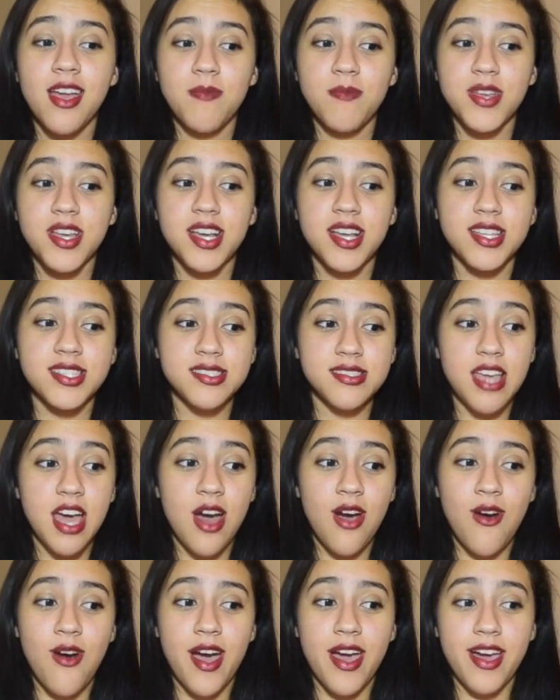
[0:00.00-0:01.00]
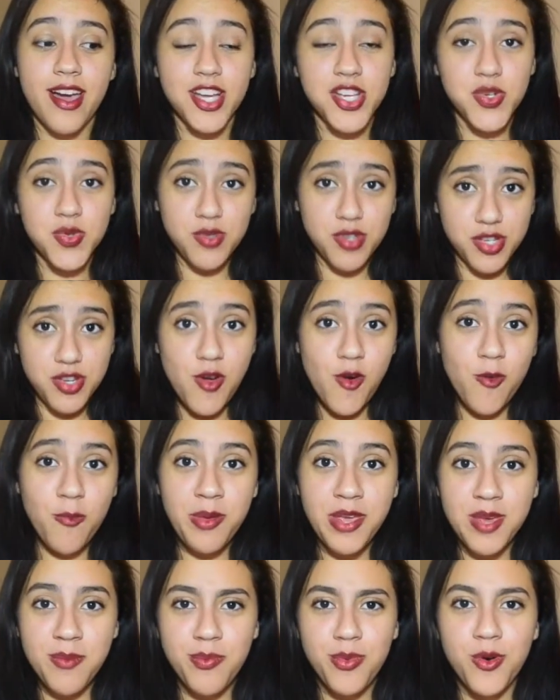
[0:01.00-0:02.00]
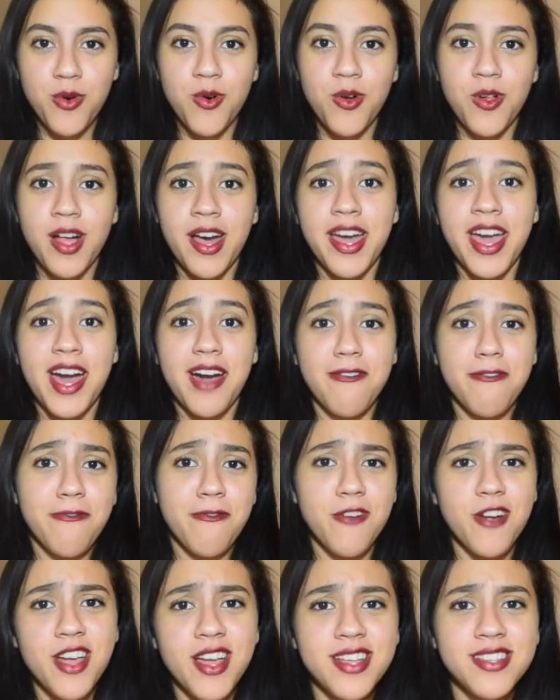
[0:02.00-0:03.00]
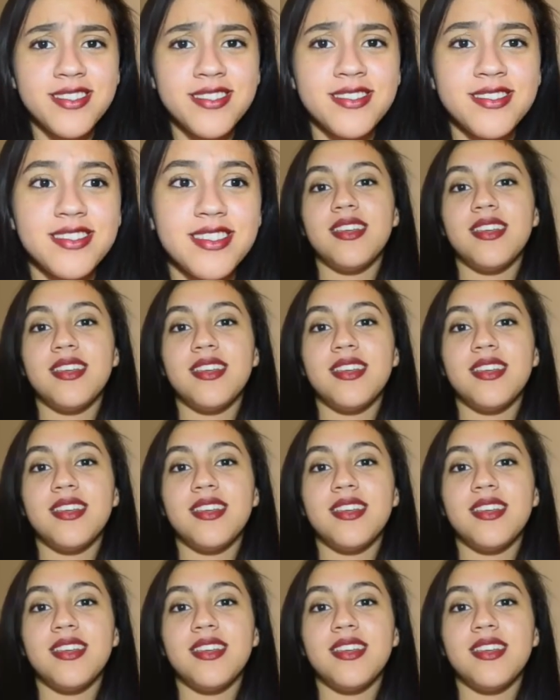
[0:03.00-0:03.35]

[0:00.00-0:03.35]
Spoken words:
because now I actually know people, I have friends,